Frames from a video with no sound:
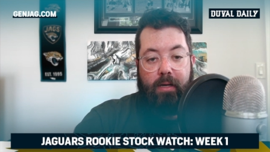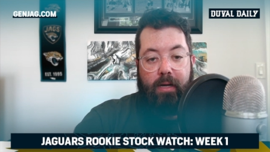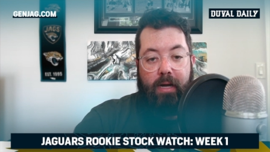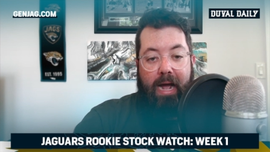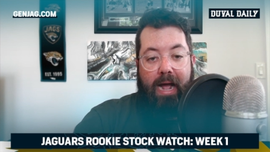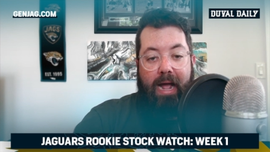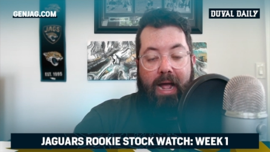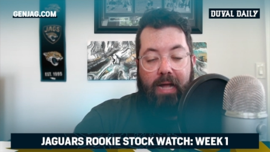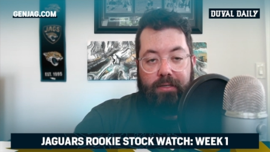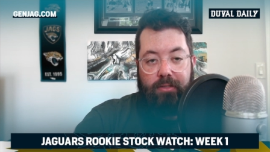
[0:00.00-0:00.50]

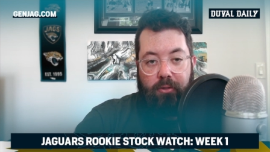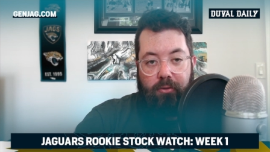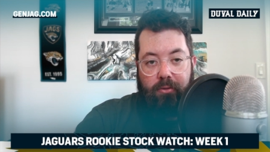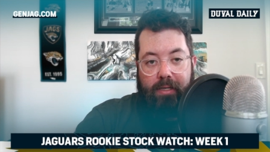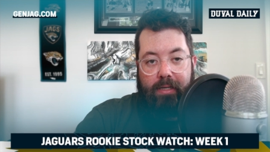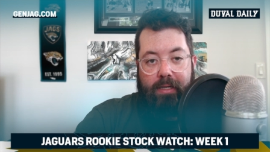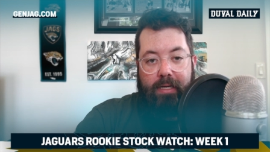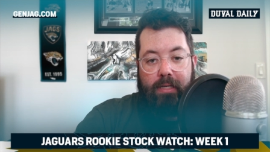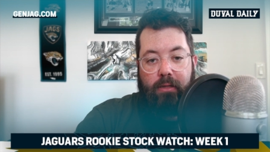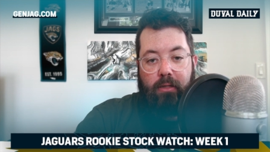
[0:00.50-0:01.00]
I do
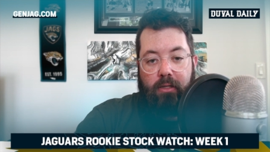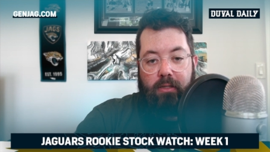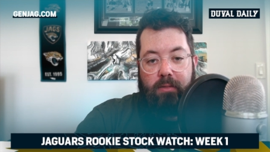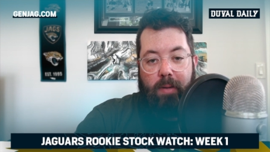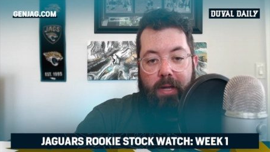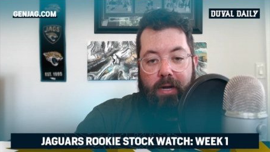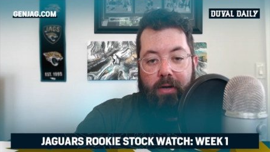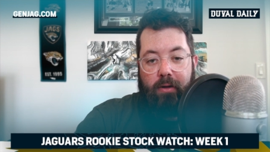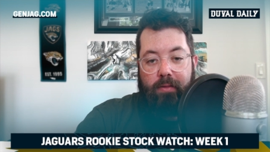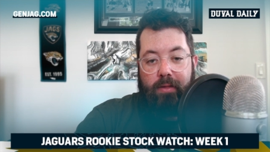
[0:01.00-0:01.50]
think he looked
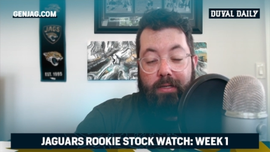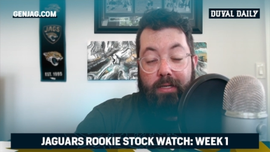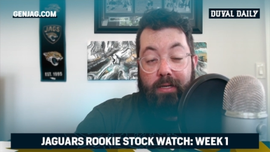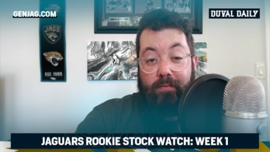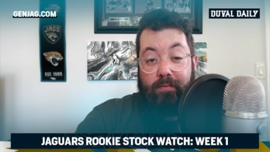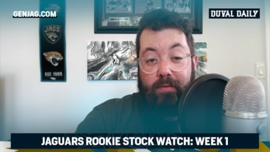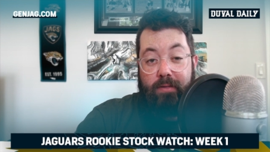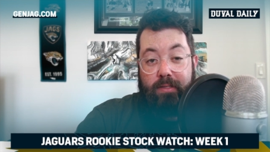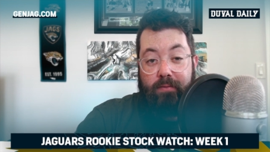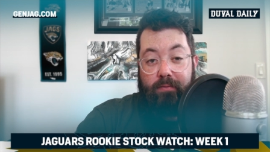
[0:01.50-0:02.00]
better on the
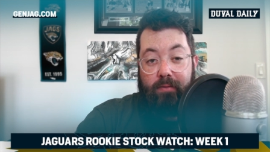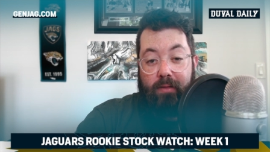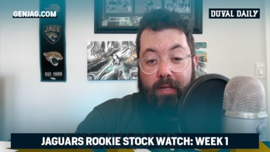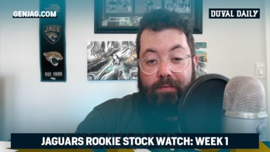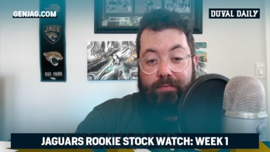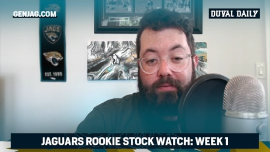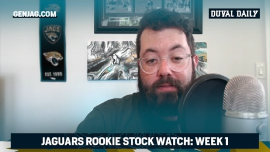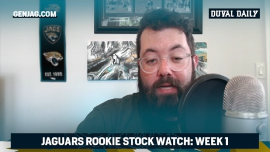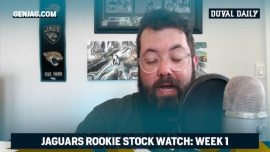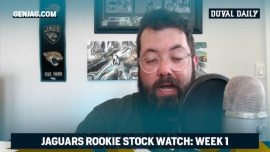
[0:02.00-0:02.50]
defensive
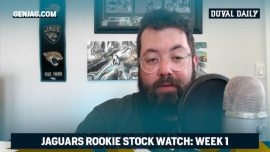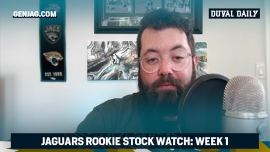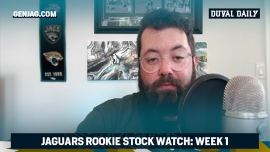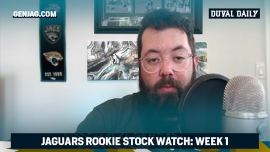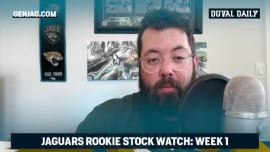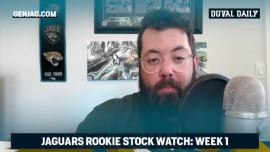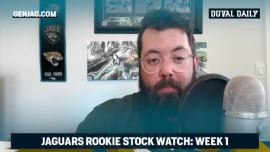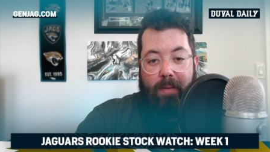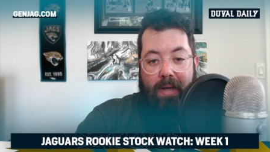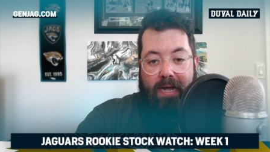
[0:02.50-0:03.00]
left side from
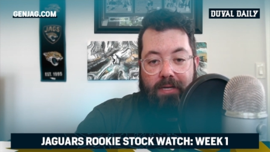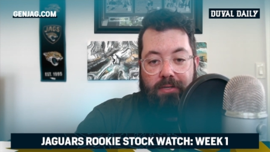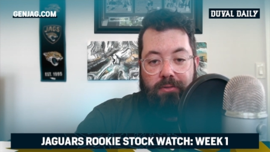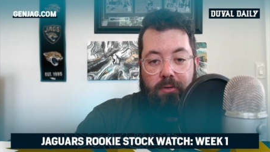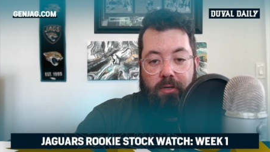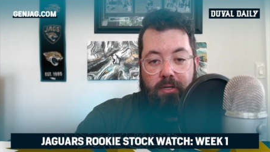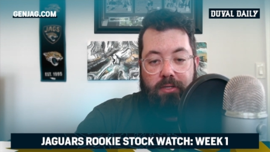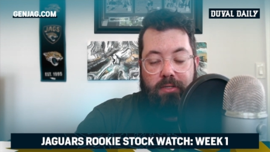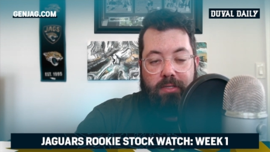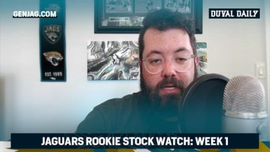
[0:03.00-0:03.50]
a pass
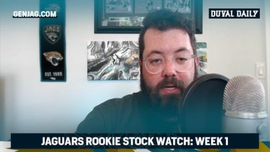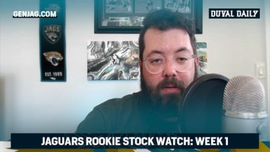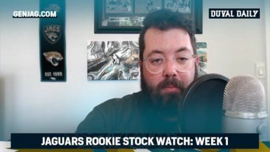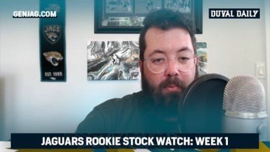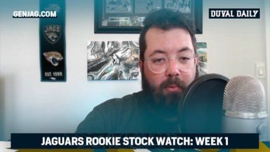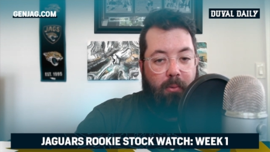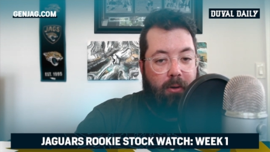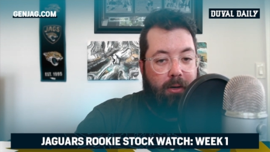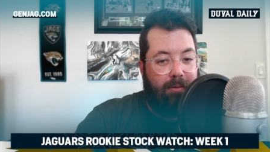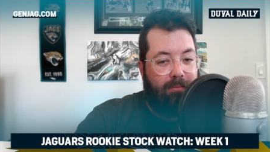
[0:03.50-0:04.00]
rush
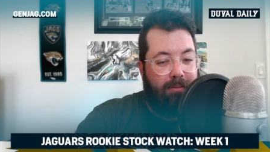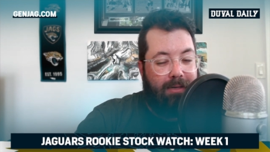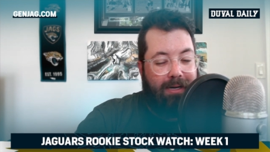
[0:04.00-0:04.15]
standpoint.